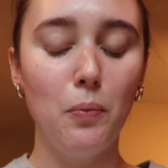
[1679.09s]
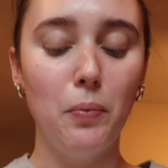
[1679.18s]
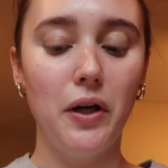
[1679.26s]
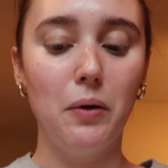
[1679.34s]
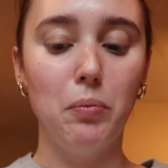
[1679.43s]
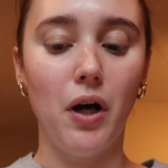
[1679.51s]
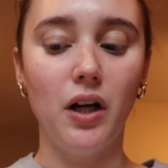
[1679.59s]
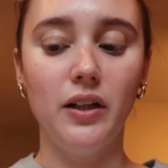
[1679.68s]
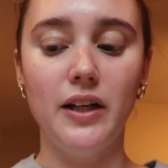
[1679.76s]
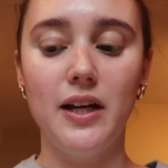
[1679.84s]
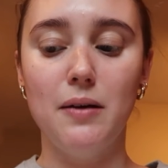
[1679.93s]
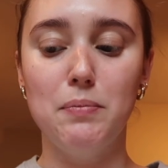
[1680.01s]
putting
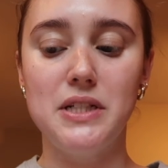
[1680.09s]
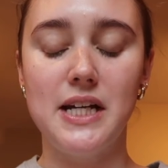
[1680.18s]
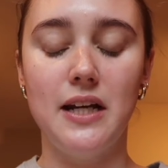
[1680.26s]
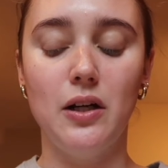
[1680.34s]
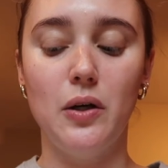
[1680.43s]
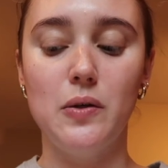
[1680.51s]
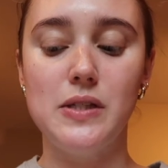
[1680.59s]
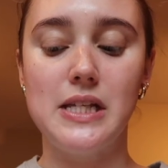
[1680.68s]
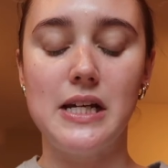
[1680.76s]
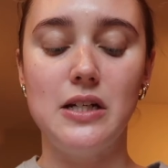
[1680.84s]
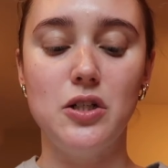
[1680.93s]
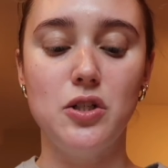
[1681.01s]
broccoli and
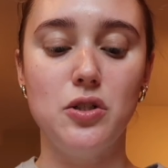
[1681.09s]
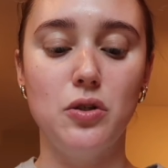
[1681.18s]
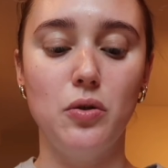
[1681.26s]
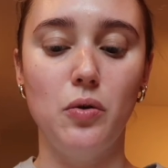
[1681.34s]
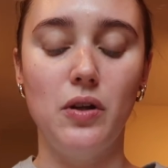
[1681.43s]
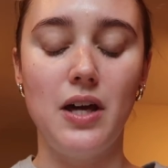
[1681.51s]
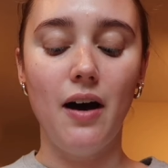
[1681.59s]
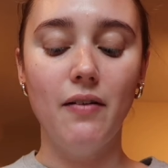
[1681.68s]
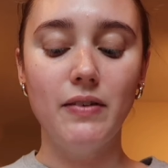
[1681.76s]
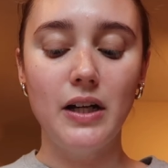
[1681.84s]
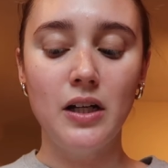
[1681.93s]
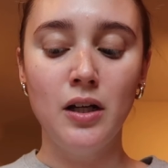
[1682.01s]
potatoes into
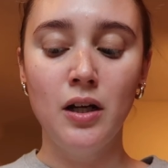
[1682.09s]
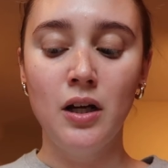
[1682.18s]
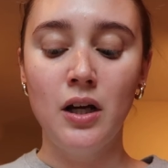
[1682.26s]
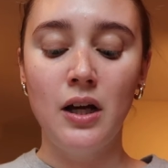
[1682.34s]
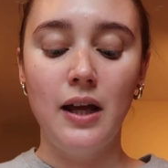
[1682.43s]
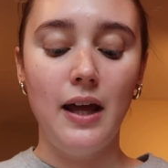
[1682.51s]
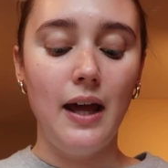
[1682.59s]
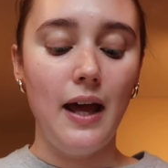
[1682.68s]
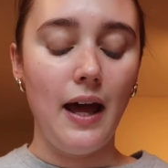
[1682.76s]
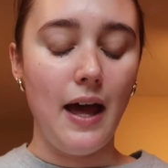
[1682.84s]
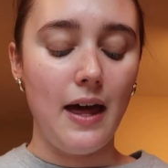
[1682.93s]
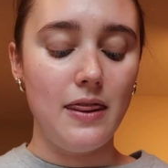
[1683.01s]
oven,
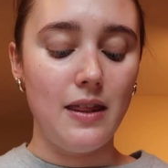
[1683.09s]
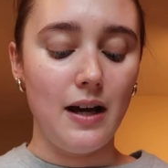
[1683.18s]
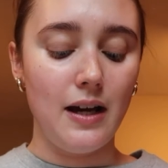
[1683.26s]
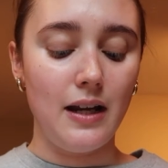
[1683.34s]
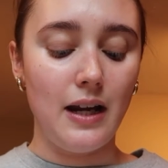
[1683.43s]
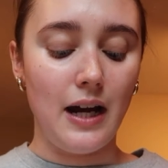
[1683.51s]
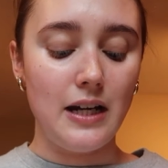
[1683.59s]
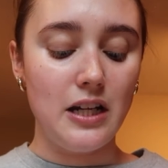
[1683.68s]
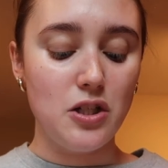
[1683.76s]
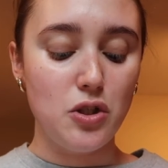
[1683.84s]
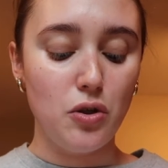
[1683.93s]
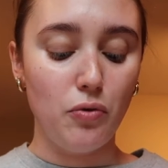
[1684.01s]
and then I
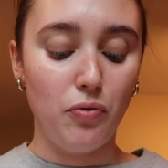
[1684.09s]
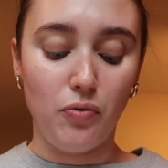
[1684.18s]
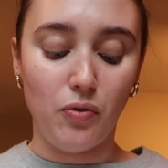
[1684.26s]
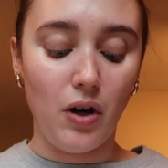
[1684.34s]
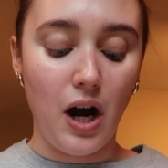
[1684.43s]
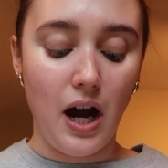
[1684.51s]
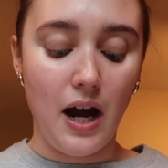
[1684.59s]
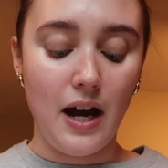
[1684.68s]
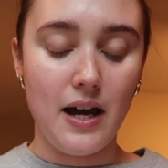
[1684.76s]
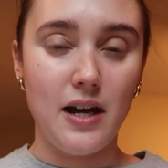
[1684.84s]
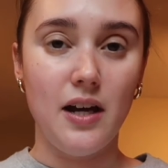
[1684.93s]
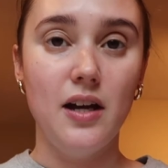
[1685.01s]
need to
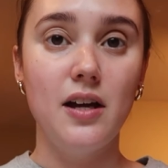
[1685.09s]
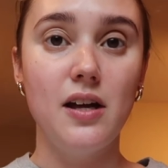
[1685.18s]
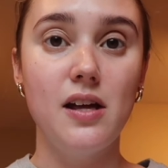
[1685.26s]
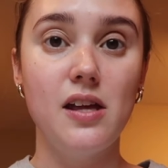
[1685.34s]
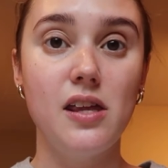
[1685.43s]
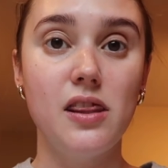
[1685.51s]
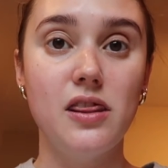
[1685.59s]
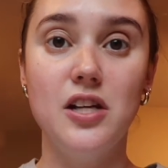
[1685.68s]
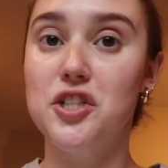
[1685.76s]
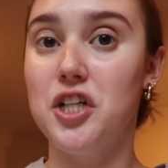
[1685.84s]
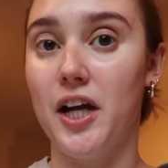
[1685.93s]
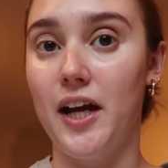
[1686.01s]
fry
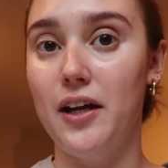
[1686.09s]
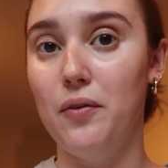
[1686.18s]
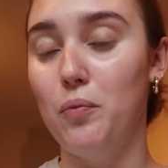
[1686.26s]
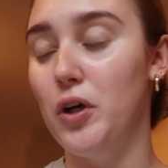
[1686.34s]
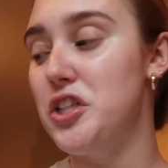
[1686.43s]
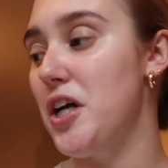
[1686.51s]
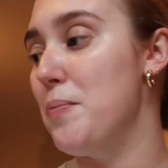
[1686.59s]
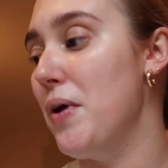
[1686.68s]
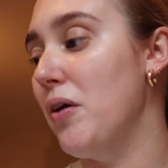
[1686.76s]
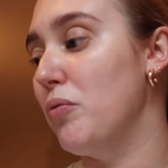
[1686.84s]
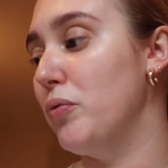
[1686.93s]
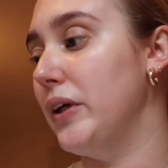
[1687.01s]
the chicken, which I'm
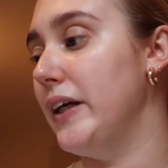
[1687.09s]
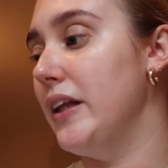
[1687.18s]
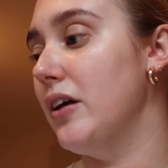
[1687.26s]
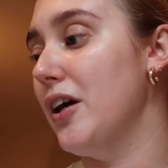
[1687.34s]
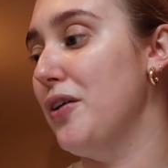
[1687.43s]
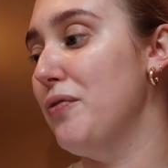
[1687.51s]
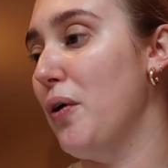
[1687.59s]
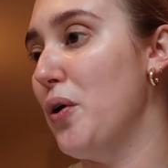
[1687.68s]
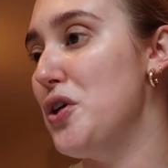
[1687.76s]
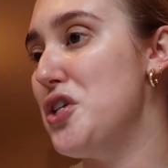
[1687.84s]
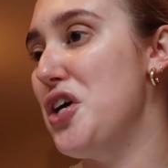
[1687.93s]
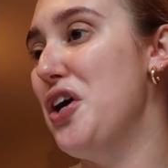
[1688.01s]
not really looking
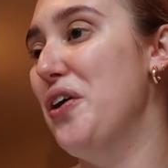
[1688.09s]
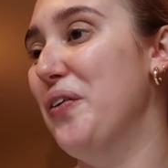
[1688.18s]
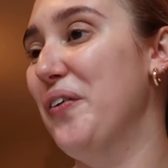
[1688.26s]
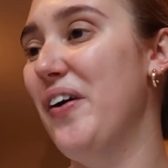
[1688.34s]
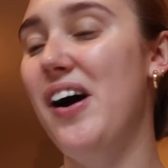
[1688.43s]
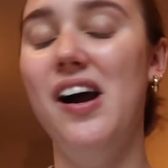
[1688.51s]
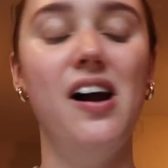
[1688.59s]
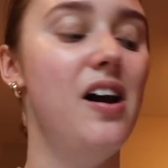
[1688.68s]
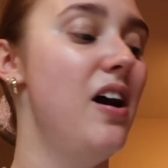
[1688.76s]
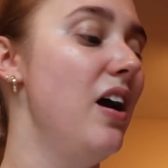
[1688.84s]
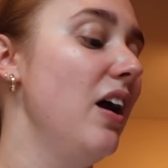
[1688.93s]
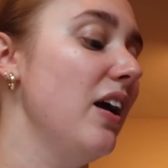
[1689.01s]
forward to
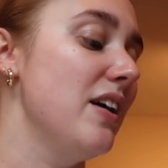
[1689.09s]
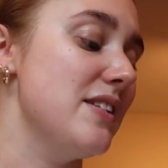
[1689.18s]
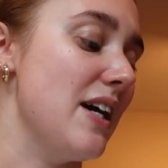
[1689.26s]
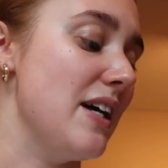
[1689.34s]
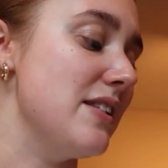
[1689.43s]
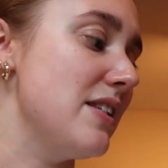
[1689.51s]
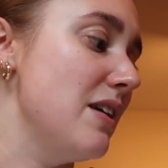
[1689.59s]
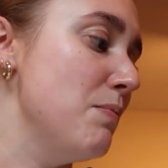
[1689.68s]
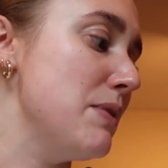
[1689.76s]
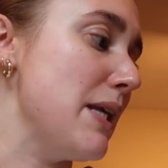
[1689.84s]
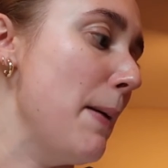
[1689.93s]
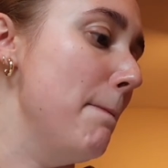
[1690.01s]
because that
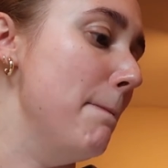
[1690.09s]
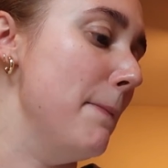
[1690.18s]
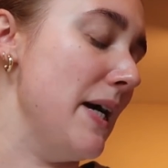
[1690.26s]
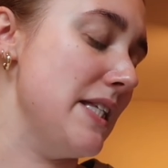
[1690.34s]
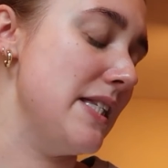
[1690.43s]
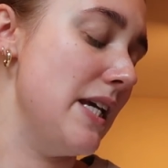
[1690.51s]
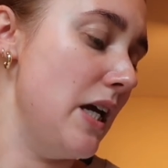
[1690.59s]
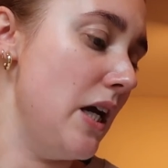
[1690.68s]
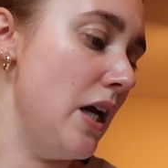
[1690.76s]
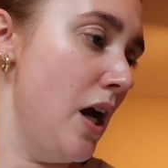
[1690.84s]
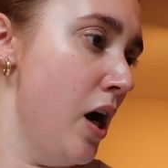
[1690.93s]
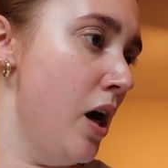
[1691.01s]
seems
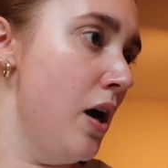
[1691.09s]
messy,